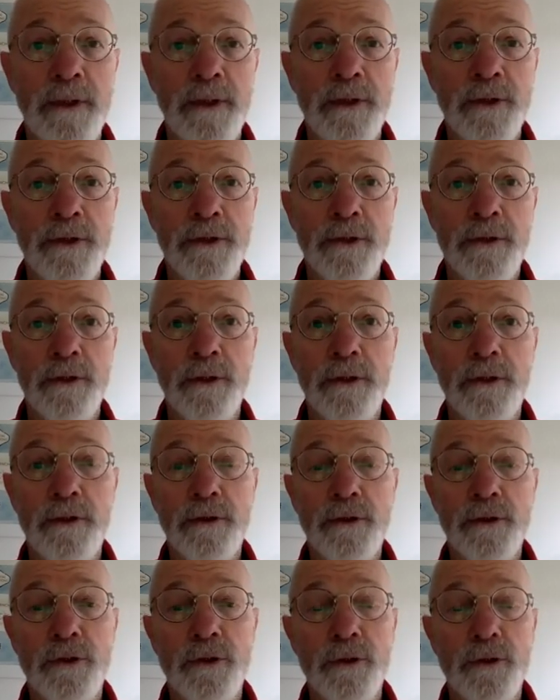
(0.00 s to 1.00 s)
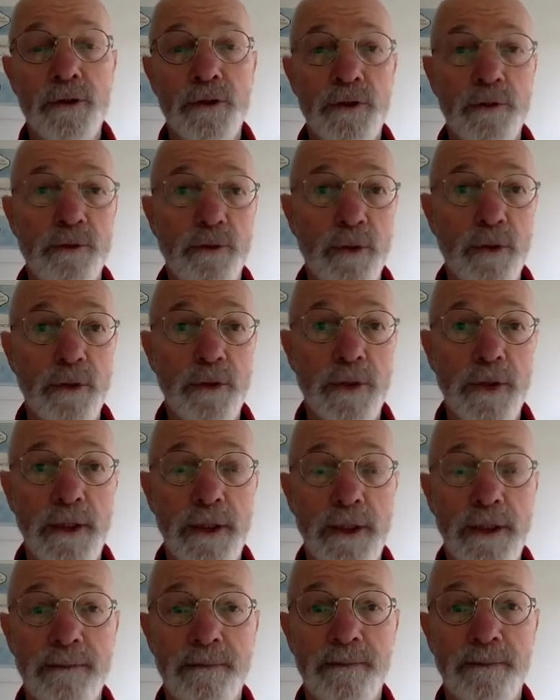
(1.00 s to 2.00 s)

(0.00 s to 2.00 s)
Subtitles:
So notice your support there.